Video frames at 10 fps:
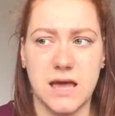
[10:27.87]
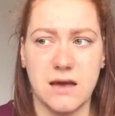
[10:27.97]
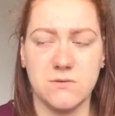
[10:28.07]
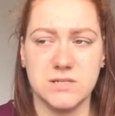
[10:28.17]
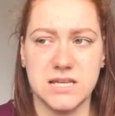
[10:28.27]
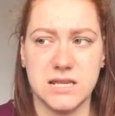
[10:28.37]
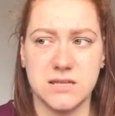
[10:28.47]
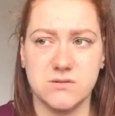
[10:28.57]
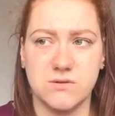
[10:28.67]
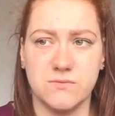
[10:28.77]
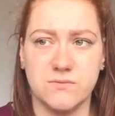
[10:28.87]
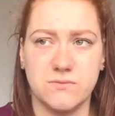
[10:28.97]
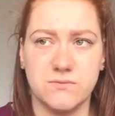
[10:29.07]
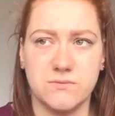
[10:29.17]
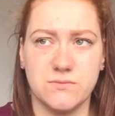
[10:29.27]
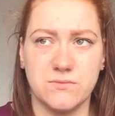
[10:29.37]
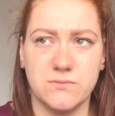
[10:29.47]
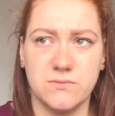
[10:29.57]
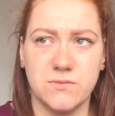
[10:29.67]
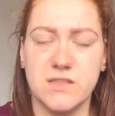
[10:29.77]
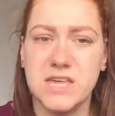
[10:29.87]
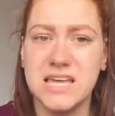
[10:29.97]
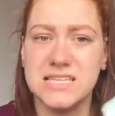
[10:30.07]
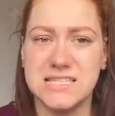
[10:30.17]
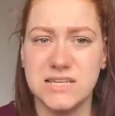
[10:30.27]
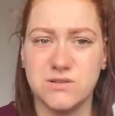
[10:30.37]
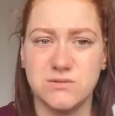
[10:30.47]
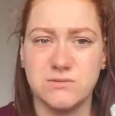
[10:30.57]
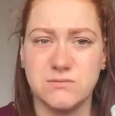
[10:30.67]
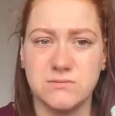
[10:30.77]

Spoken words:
Aldi and Lidl. I think it's Lidl,